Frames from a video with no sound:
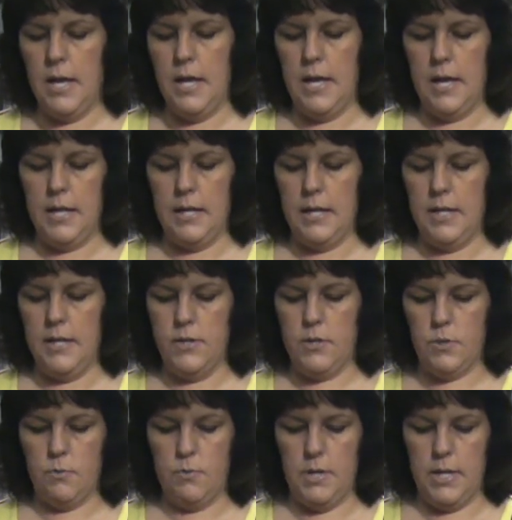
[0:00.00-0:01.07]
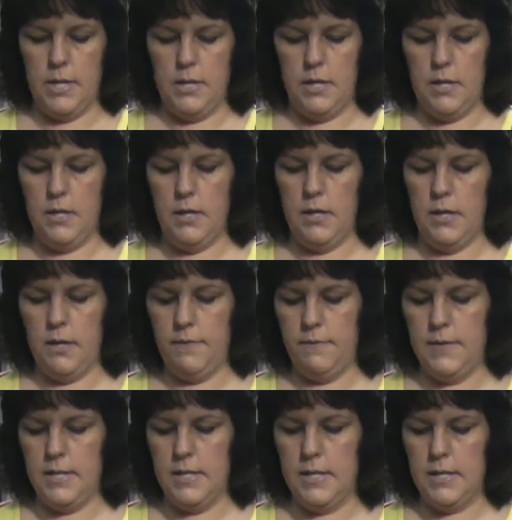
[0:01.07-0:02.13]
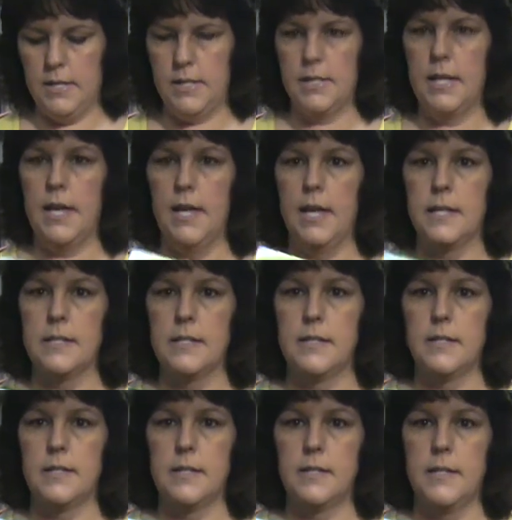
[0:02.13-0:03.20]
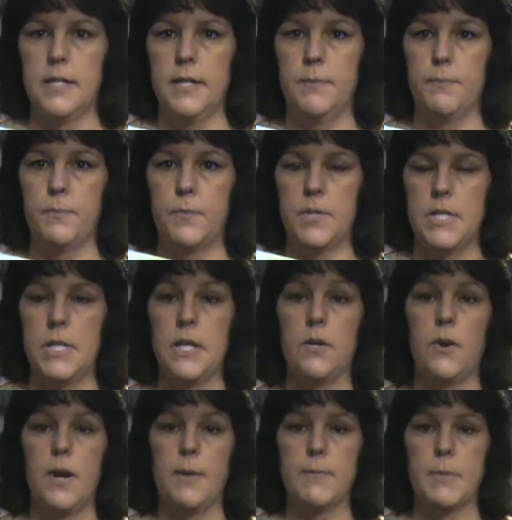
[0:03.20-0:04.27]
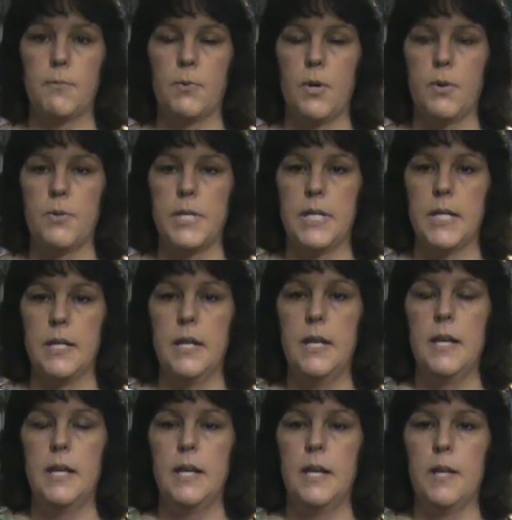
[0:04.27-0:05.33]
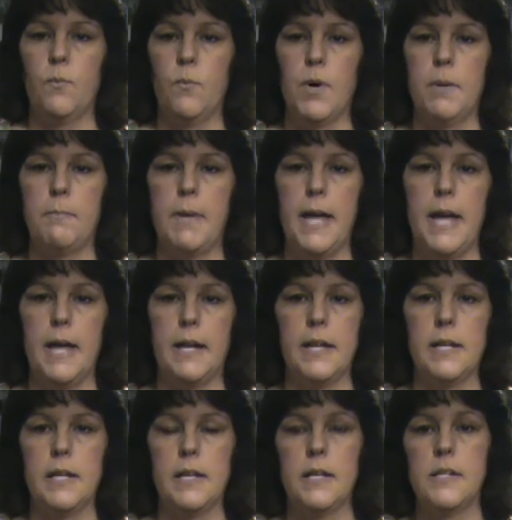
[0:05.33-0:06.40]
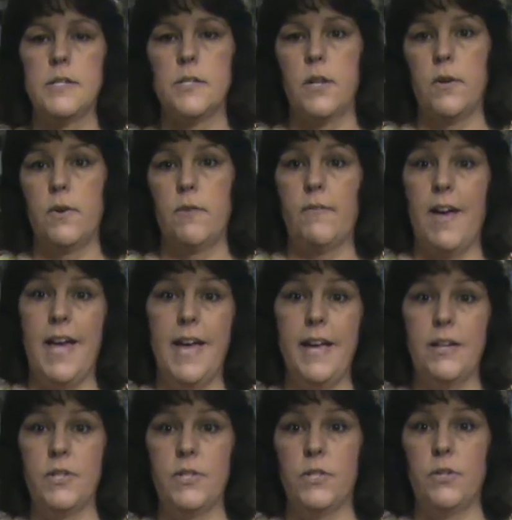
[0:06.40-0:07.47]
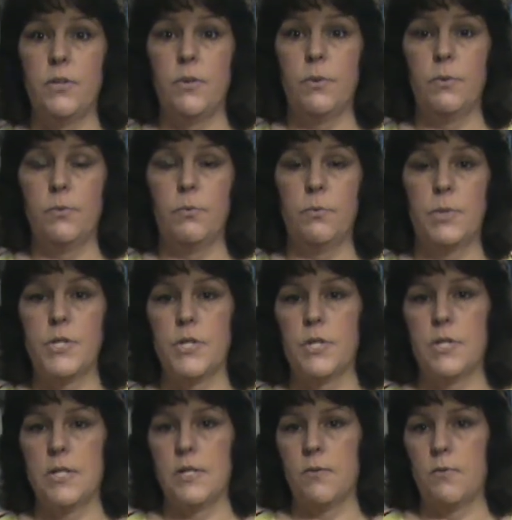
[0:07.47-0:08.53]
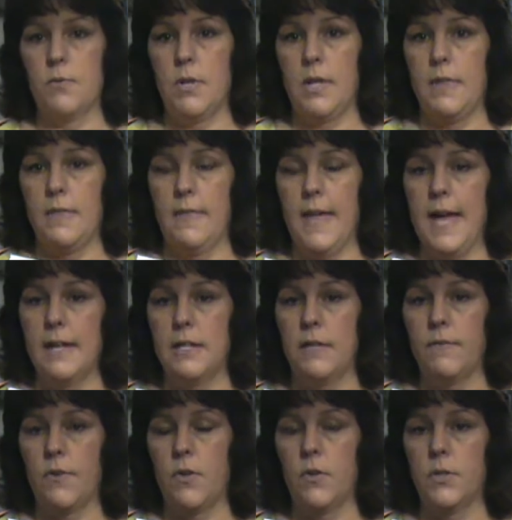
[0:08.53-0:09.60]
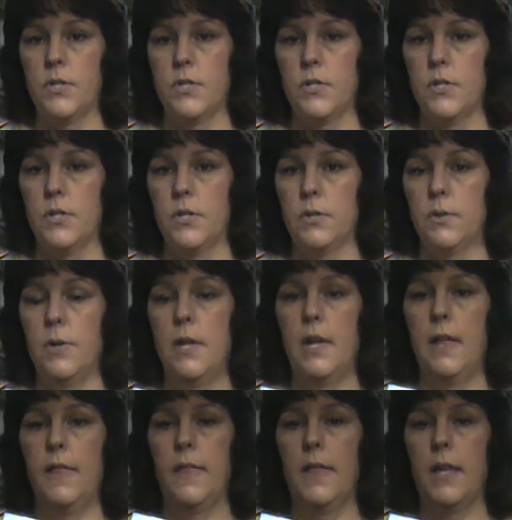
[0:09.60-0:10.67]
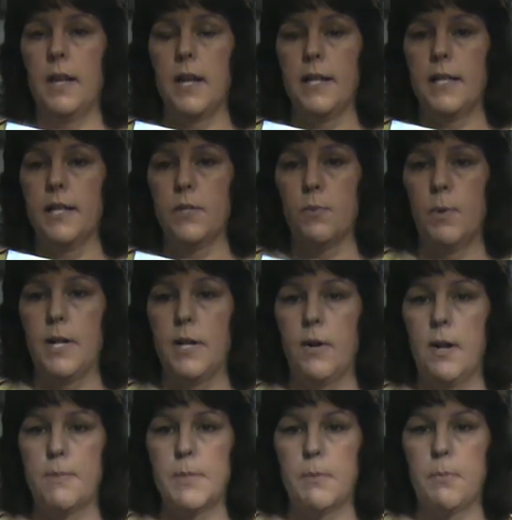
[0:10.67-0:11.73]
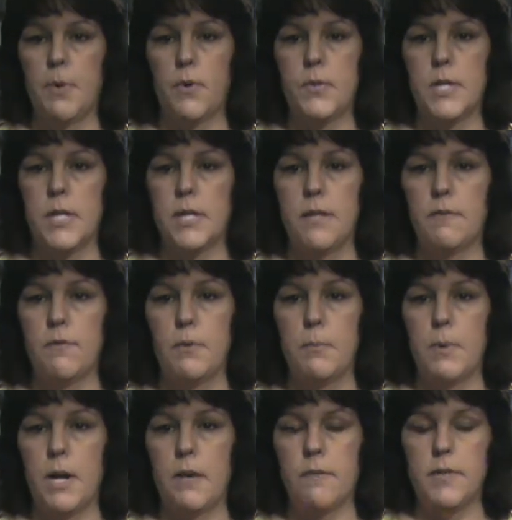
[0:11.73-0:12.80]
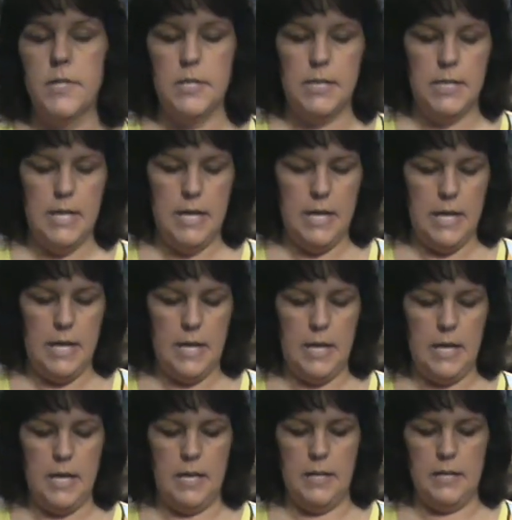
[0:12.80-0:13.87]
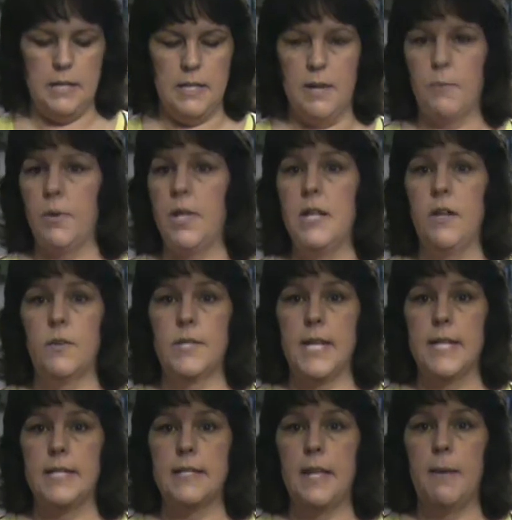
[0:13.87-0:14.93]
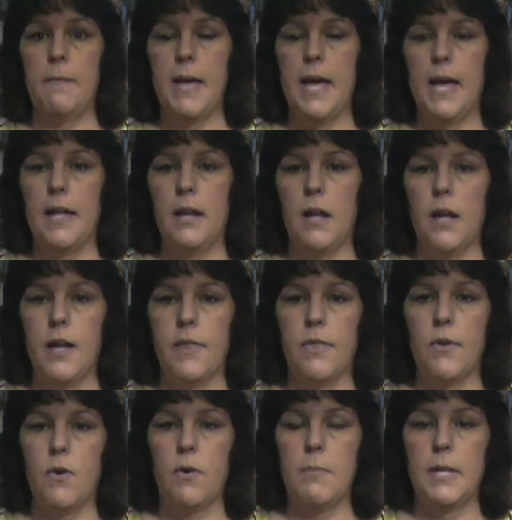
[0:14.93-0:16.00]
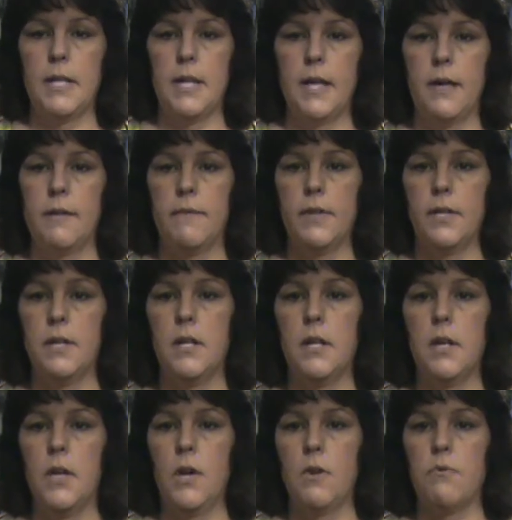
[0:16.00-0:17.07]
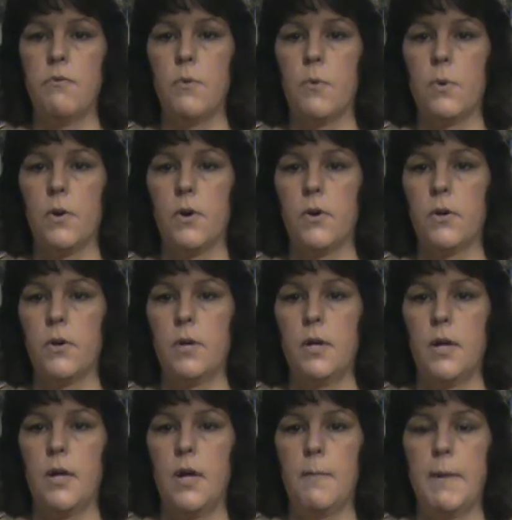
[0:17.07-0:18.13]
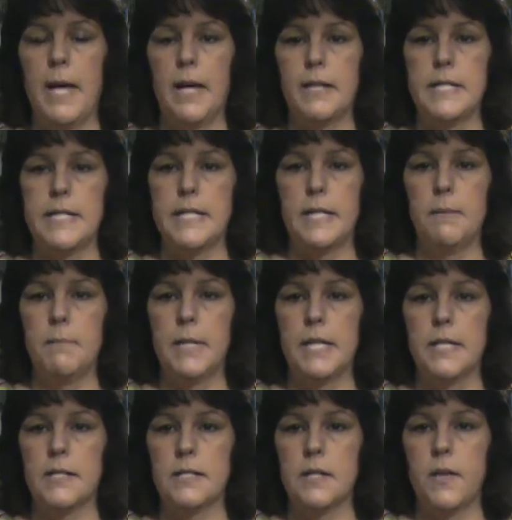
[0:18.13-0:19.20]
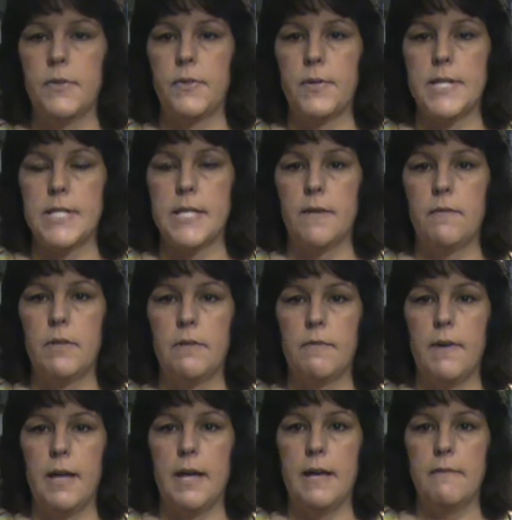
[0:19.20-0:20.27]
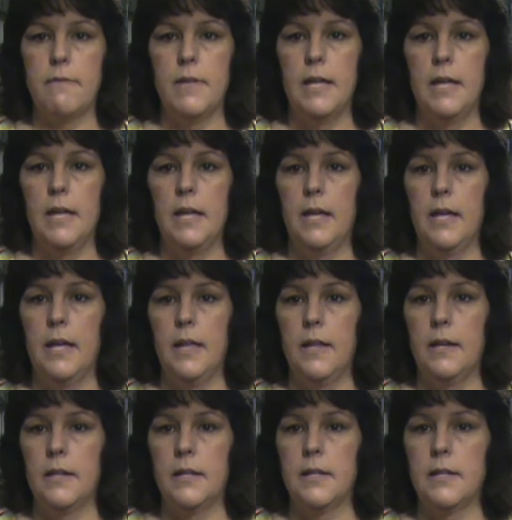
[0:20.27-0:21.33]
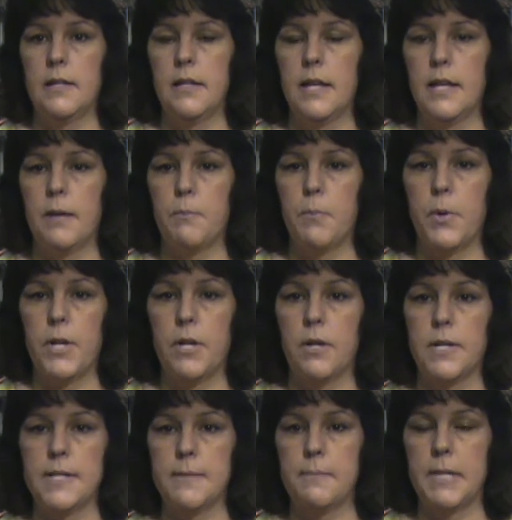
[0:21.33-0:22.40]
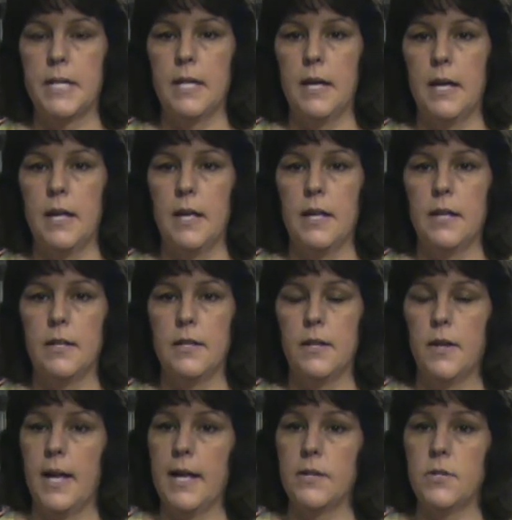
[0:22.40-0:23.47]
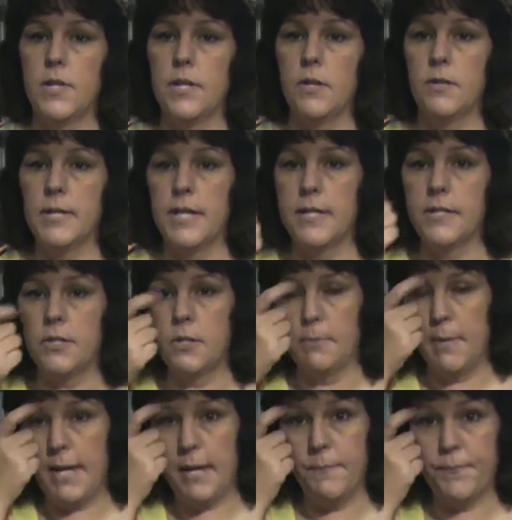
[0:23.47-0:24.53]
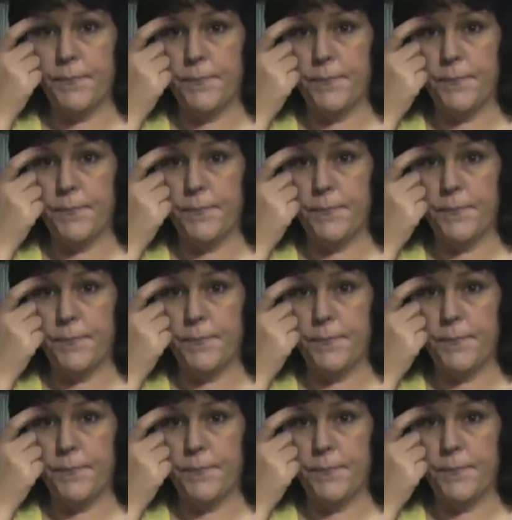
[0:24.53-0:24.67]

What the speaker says: And each one of these has 10 grams of protein in 1 patty. So if I ate 2, which isn't really that difficult to do, then I'd get 20 grams of protein in for breakfast. And they really don't taste that bad. I throw them in the oven for about 10 minutes on 375, and they get pretty crispy, and they actually don't taste too bad.